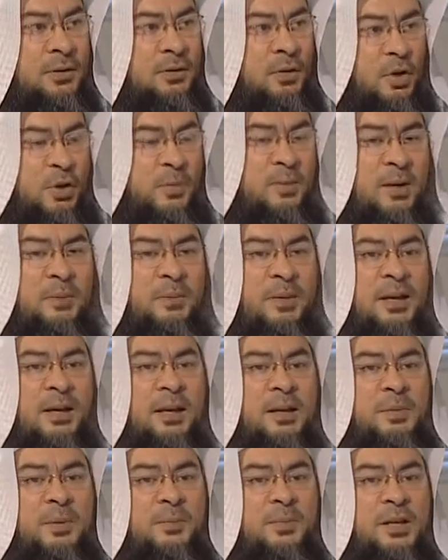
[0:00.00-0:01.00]
Uthman, may
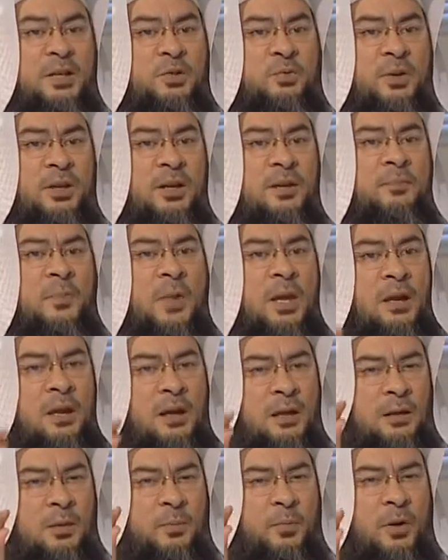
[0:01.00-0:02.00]
Allah be pleased with him,
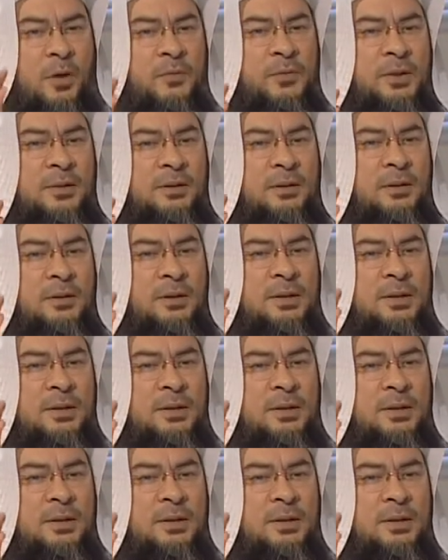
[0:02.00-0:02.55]
and the Prophet